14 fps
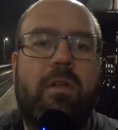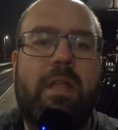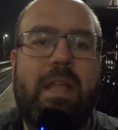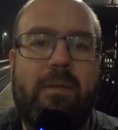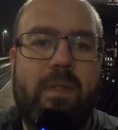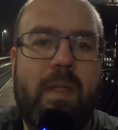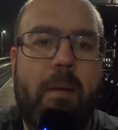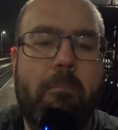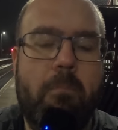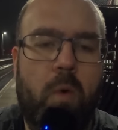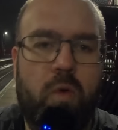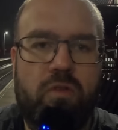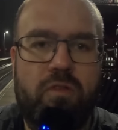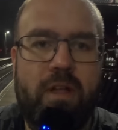given that
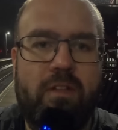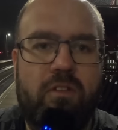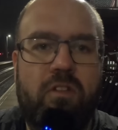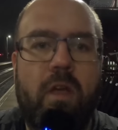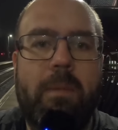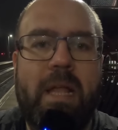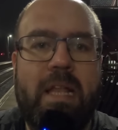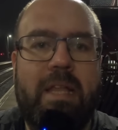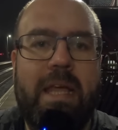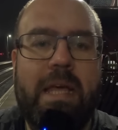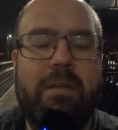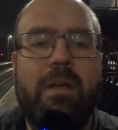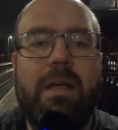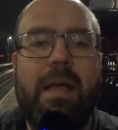most trains terminate
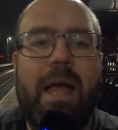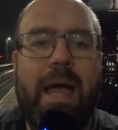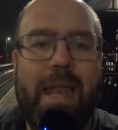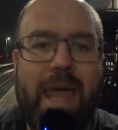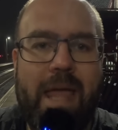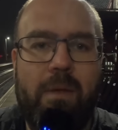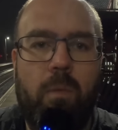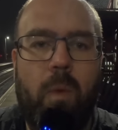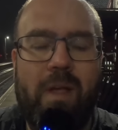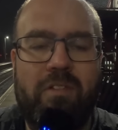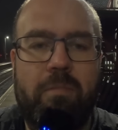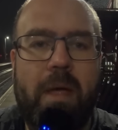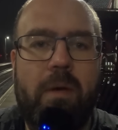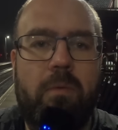here and head
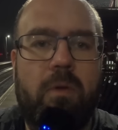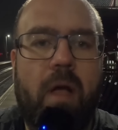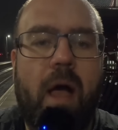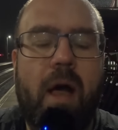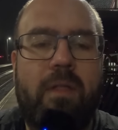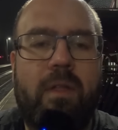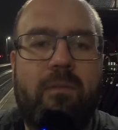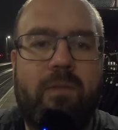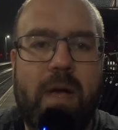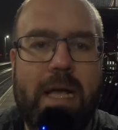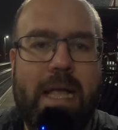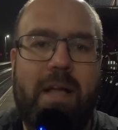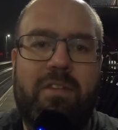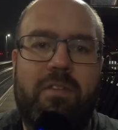westbound either
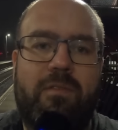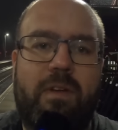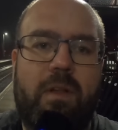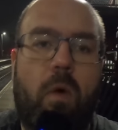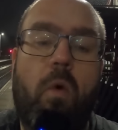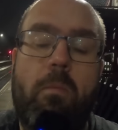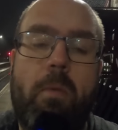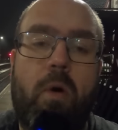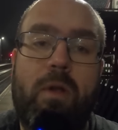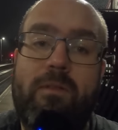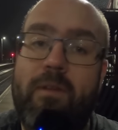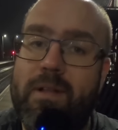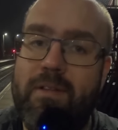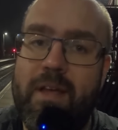via Castleford or
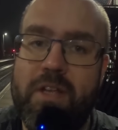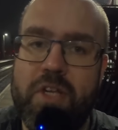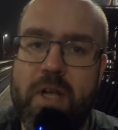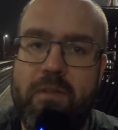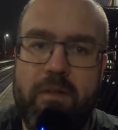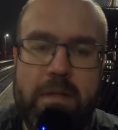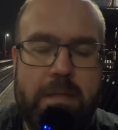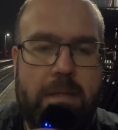Pontefract Tandshelf.